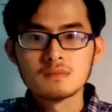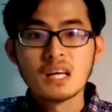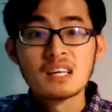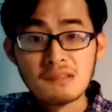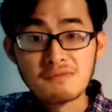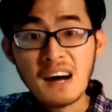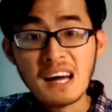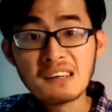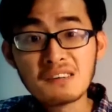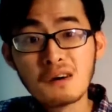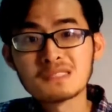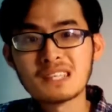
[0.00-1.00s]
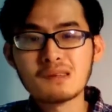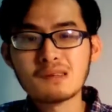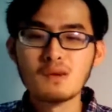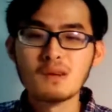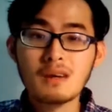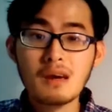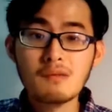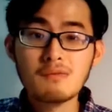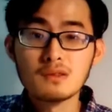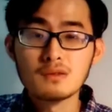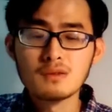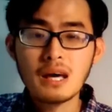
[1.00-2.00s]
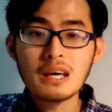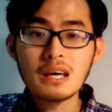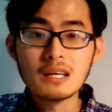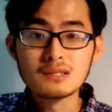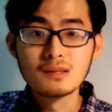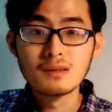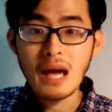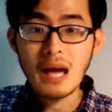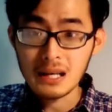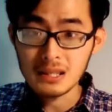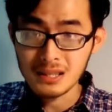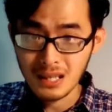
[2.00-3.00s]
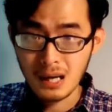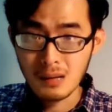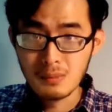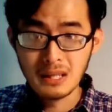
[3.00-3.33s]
The final concept that we're looking at for today is known as the carbon